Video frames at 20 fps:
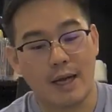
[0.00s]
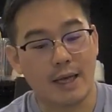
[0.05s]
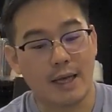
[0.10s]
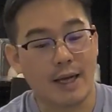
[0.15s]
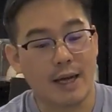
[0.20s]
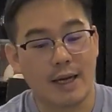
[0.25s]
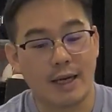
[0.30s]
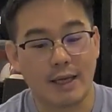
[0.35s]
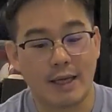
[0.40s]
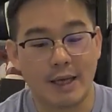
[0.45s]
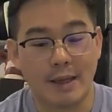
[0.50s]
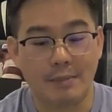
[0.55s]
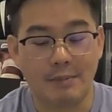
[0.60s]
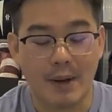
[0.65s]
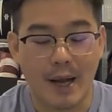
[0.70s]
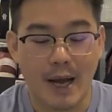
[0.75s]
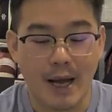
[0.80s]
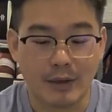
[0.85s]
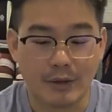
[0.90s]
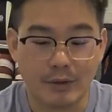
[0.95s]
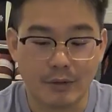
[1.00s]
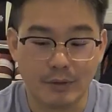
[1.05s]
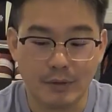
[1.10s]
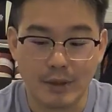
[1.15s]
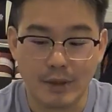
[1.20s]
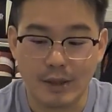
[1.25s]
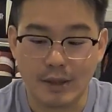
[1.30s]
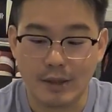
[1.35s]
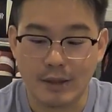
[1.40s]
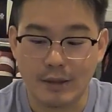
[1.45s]
gotta get back to
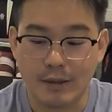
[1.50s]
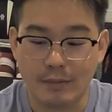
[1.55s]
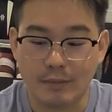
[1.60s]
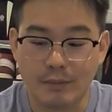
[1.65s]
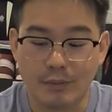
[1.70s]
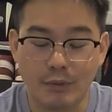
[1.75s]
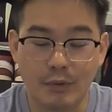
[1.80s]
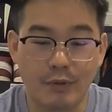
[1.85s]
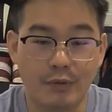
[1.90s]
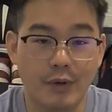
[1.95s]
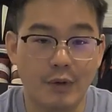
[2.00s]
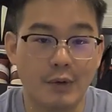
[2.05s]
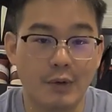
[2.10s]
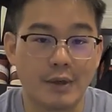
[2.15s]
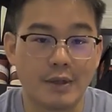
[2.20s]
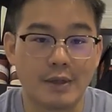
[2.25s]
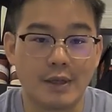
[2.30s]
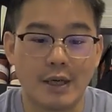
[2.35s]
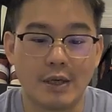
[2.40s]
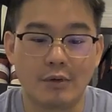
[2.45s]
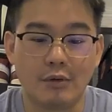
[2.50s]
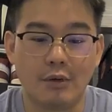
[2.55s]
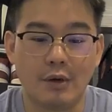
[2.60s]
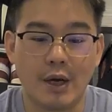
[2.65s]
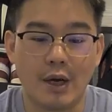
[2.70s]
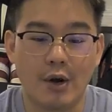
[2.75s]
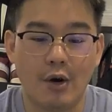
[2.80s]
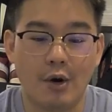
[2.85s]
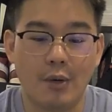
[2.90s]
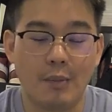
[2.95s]
the reviewing schedule. I
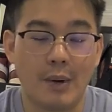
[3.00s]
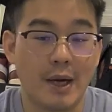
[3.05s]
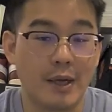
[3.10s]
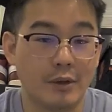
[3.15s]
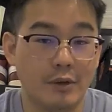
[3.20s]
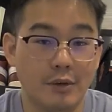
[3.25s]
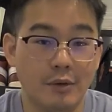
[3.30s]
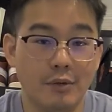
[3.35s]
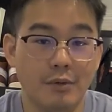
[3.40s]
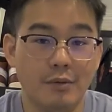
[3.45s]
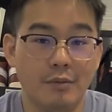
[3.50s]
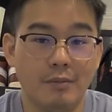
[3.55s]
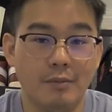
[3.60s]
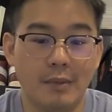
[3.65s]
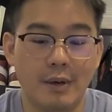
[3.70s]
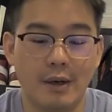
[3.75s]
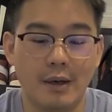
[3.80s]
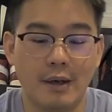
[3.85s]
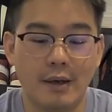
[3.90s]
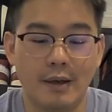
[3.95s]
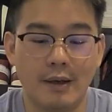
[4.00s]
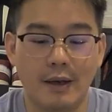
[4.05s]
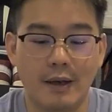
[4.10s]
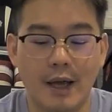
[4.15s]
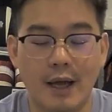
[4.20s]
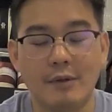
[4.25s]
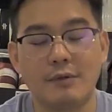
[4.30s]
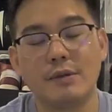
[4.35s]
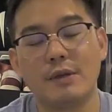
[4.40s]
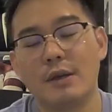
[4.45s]
hope I do.
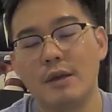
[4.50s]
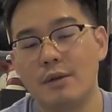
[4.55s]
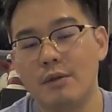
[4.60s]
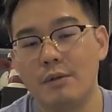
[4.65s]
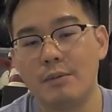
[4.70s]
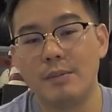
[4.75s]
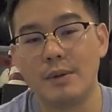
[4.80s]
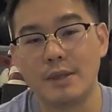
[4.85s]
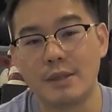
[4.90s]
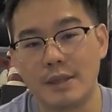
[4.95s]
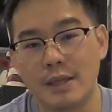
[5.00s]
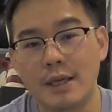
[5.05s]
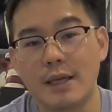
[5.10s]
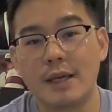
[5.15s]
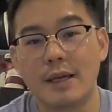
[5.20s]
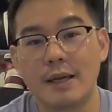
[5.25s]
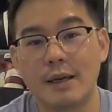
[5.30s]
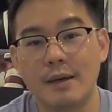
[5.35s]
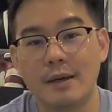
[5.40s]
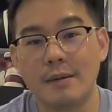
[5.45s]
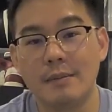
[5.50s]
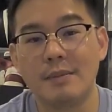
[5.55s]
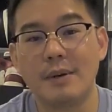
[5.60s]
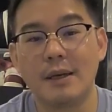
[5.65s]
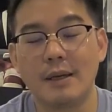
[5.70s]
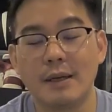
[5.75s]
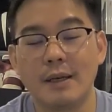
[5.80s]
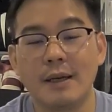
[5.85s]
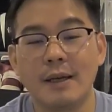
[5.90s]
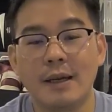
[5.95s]
Life's a little busy,
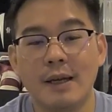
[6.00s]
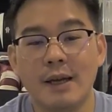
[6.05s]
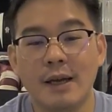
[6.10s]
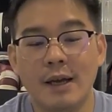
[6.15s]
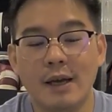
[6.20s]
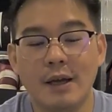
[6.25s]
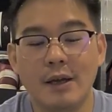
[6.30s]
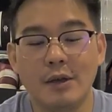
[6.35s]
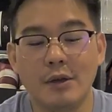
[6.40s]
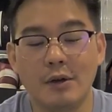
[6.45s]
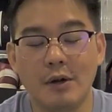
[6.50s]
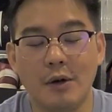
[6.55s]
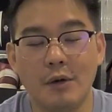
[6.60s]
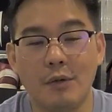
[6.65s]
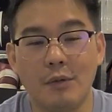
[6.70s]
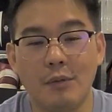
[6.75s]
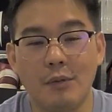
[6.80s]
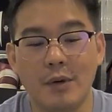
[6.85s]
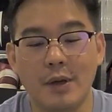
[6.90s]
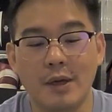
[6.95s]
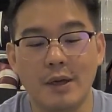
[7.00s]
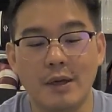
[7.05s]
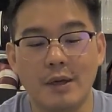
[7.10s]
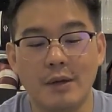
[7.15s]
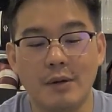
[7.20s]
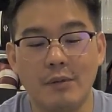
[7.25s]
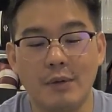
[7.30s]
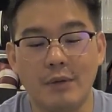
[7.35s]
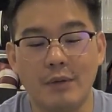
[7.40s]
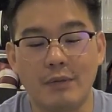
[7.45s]
but you know,
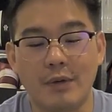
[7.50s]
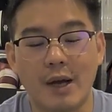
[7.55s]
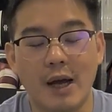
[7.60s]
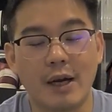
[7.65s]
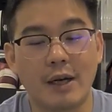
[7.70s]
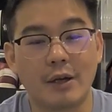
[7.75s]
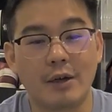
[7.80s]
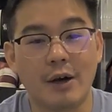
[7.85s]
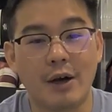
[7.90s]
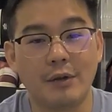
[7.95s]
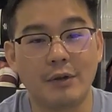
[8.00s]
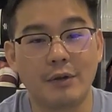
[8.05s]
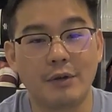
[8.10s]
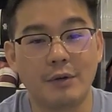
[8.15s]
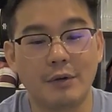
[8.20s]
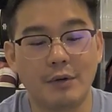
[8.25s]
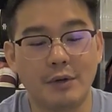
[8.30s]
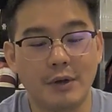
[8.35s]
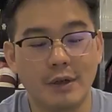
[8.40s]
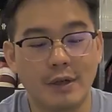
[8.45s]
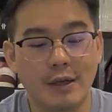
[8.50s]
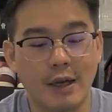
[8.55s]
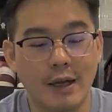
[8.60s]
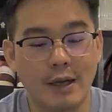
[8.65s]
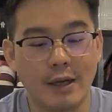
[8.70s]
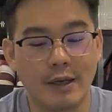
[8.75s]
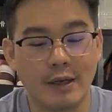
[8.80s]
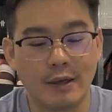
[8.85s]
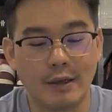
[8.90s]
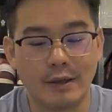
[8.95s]
we've kind of gone through it,
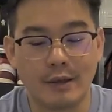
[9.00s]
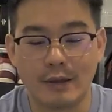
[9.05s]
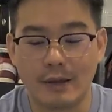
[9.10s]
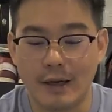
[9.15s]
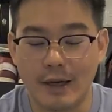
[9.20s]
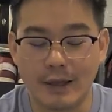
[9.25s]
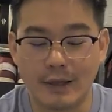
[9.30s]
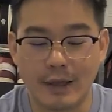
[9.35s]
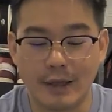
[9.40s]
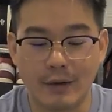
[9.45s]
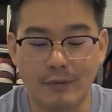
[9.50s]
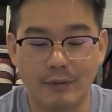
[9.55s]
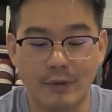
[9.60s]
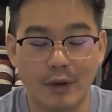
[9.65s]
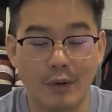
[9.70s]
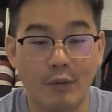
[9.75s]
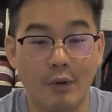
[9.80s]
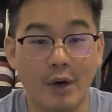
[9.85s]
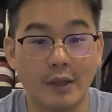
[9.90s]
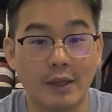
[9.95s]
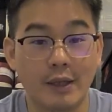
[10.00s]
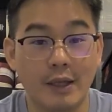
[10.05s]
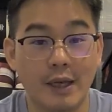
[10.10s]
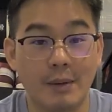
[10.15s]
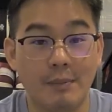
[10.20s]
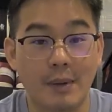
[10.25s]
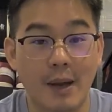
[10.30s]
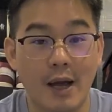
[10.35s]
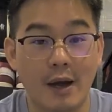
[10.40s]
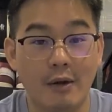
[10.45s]
and I definitely want to get
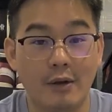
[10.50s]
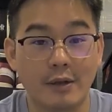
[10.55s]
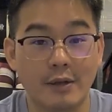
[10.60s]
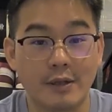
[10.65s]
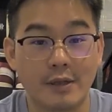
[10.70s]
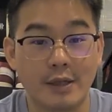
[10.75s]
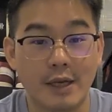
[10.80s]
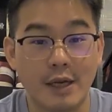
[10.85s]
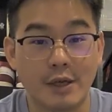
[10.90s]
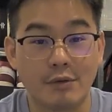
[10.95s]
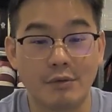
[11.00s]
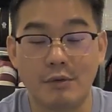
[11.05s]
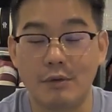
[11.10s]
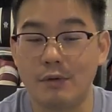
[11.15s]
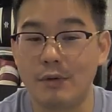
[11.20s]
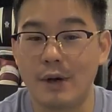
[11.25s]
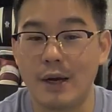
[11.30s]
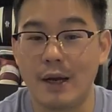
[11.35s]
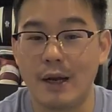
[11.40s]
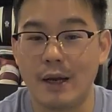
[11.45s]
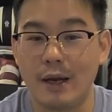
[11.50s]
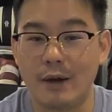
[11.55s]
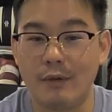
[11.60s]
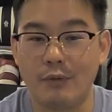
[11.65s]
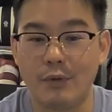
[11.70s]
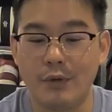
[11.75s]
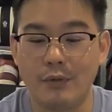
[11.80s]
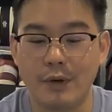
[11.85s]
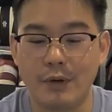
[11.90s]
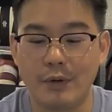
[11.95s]
back on schedule. I love
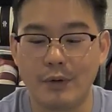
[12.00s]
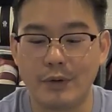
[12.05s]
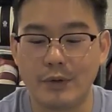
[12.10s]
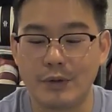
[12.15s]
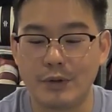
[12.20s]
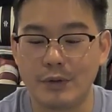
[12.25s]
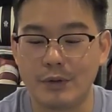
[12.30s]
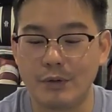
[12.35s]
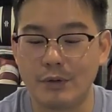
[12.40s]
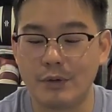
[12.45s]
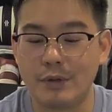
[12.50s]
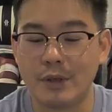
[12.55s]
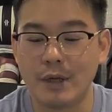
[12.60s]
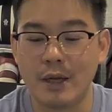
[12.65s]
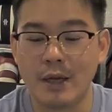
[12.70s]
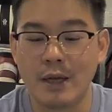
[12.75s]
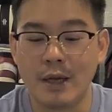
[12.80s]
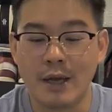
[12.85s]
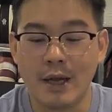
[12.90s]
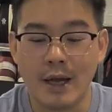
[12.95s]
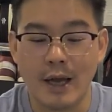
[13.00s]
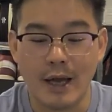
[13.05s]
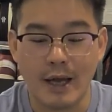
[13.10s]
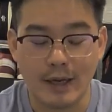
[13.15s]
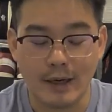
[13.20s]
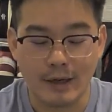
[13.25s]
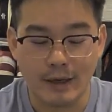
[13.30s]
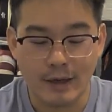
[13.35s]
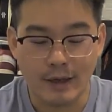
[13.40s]
reviewing shoes, and